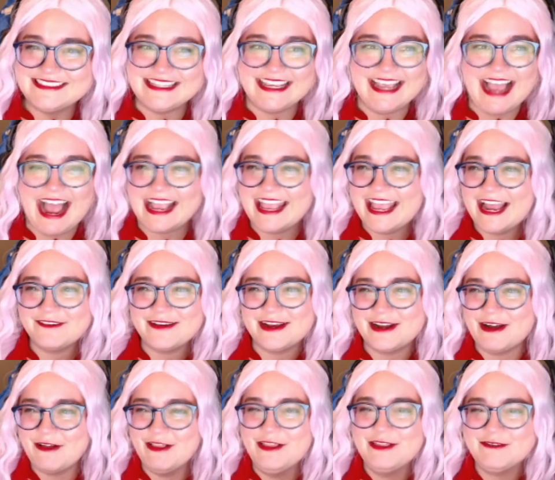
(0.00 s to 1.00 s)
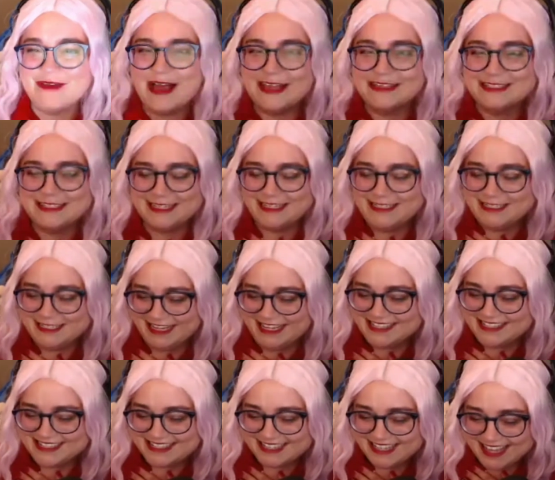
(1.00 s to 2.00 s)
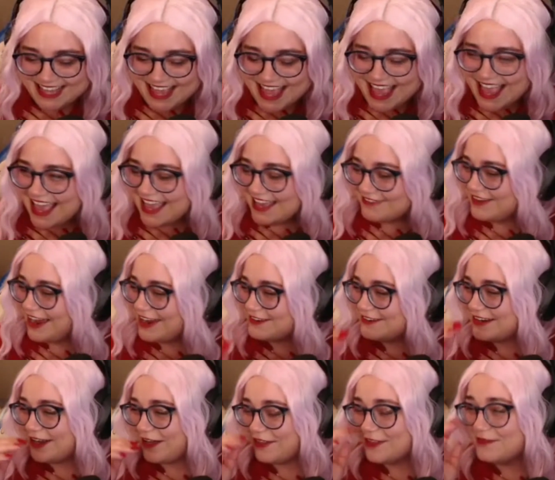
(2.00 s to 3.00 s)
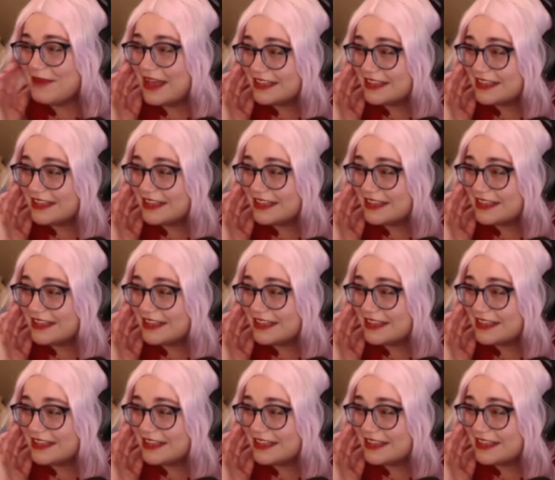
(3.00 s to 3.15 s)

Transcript: See, I can't read all the mm-hmm. messages. If I read all